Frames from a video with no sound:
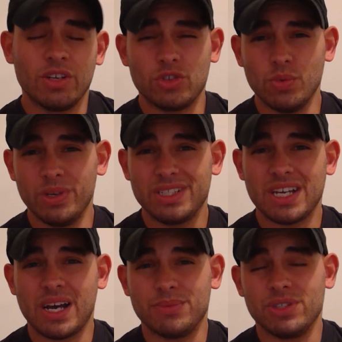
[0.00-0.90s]
Too many
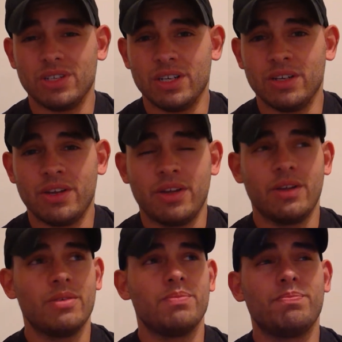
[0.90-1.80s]
times you get
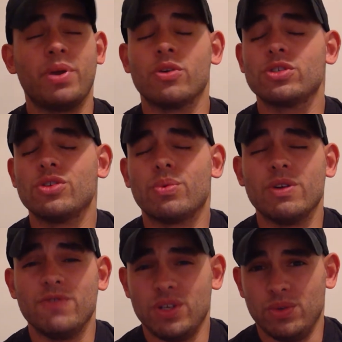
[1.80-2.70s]
personal
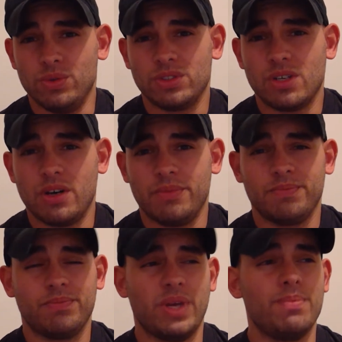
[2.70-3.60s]
reviews,
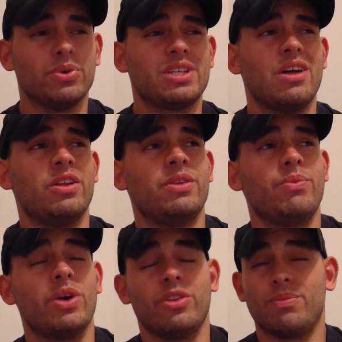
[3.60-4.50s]
people telling
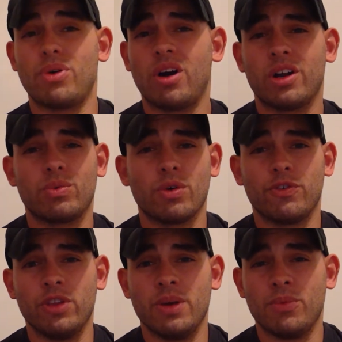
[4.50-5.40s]
whether the product worked
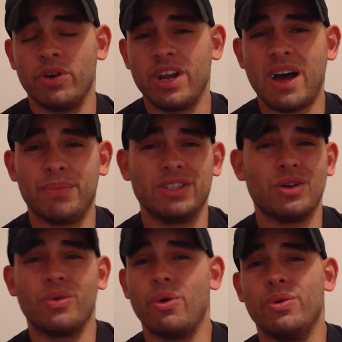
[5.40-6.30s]
for them or not, but
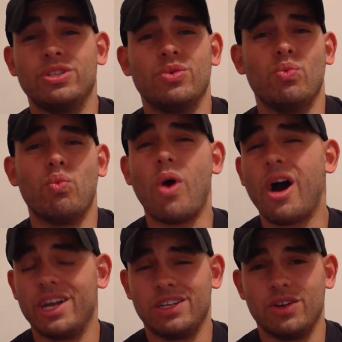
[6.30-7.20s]
don't go into
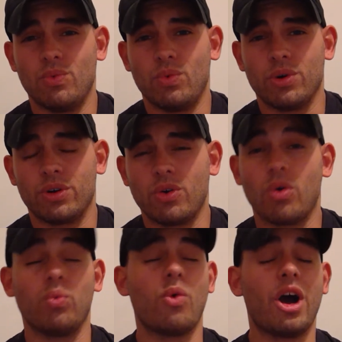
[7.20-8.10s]
why it didn't work or
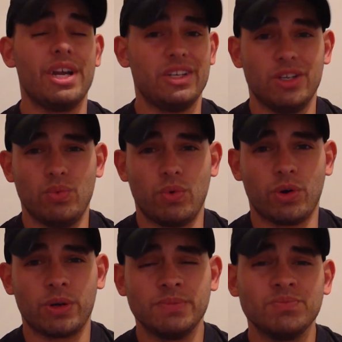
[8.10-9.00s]
why it did work.